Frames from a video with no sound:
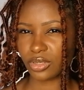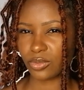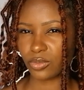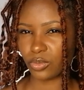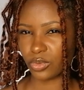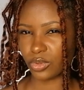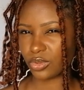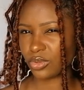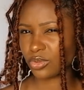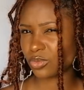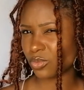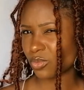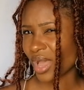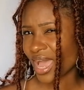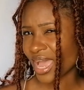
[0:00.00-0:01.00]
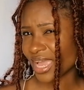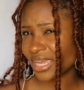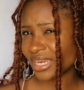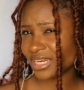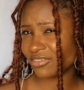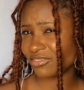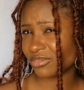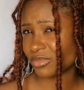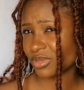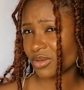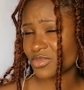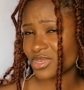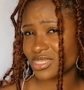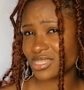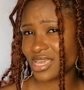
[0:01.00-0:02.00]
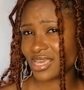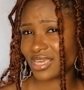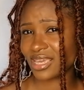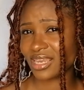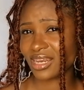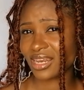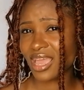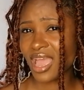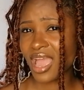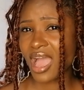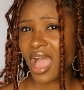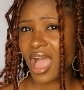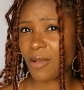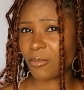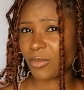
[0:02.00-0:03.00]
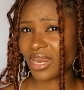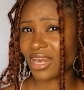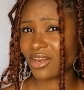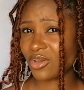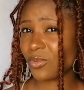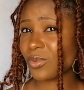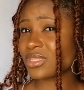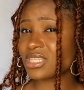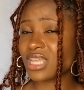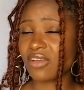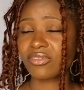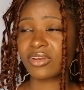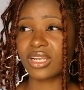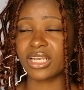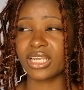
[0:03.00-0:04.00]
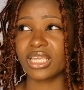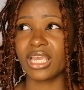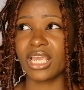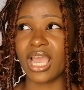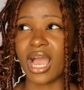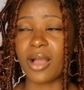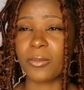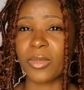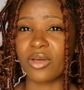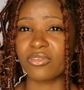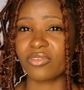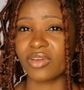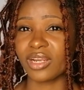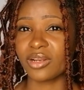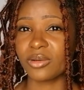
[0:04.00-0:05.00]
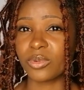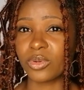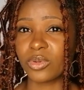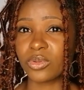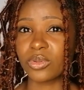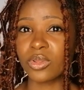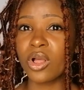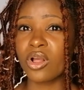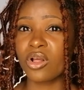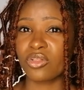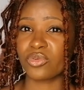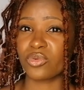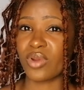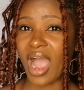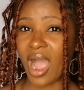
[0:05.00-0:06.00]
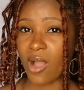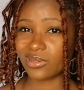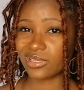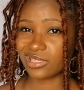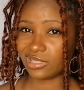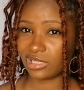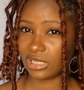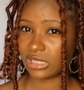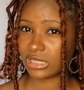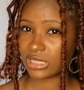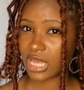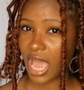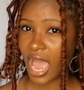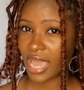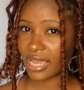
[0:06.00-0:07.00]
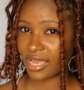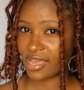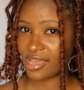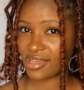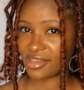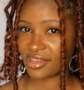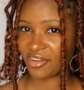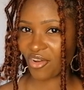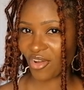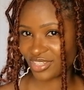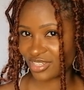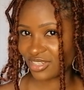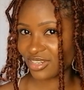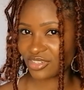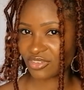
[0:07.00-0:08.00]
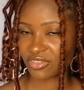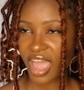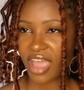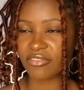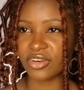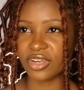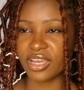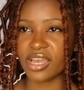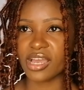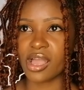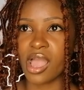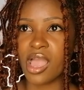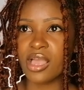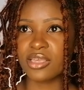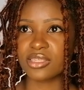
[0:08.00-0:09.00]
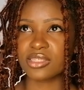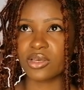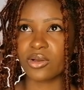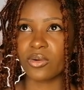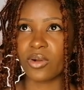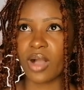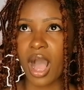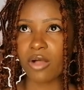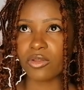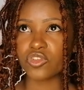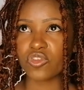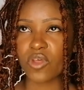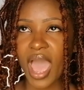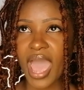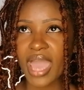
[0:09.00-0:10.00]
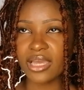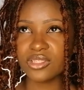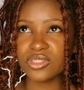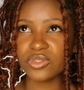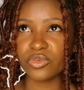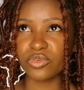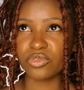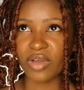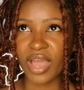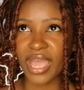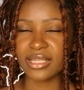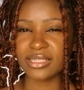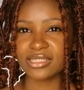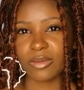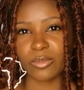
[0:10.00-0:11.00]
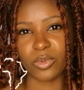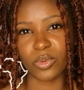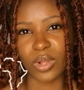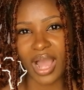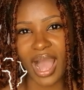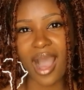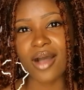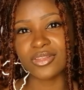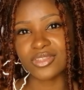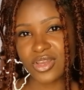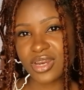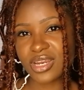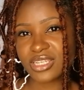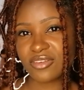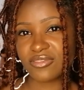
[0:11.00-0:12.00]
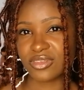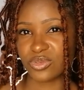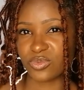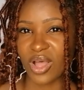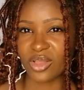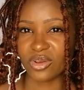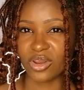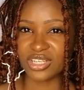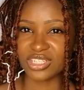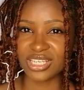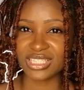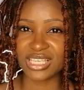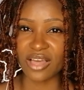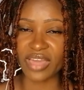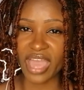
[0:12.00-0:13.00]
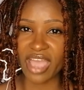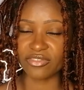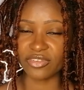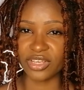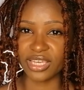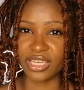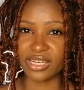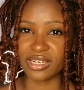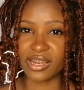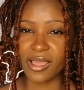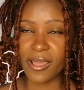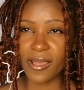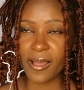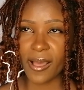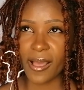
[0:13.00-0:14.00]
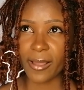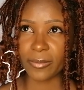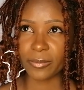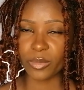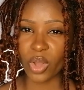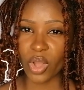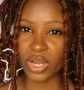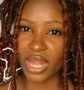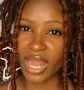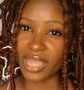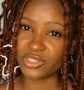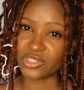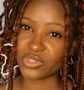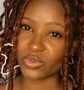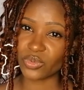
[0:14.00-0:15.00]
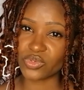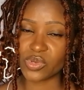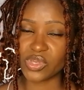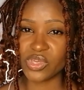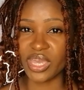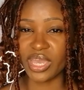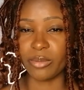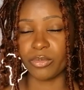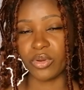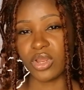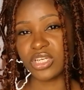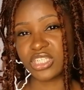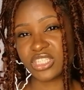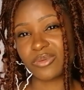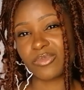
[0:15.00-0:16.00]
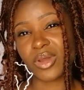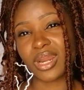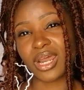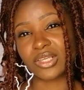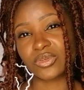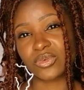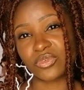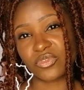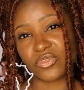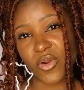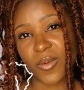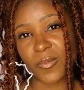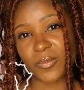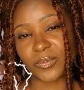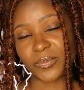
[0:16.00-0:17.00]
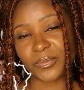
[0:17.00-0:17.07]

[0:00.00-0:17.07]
worldwide, if I'm not mistaken, but I know it's definitely available throughout the entire continent of Africa. So I'll try to find some alternatives as well, not just South African online stores where you can purchase the products from.